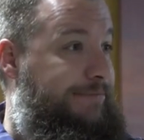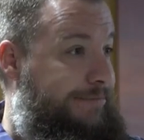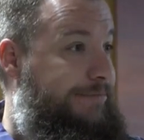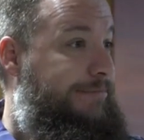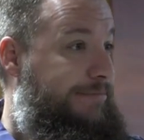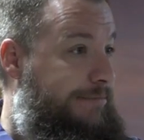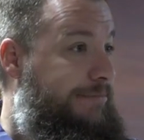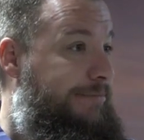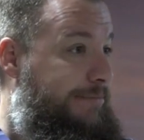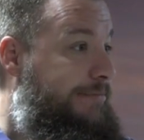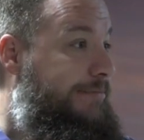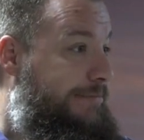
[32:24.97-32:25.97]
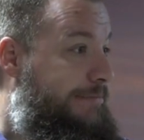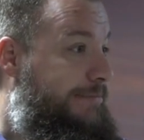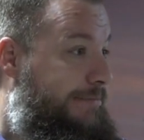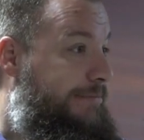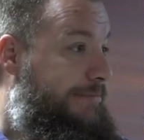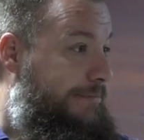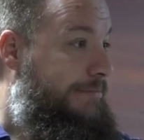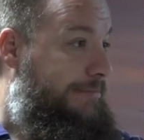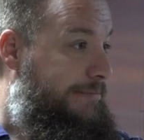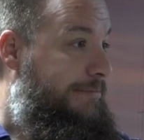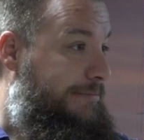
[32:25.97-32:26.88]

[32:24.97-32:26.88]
Nothing is said.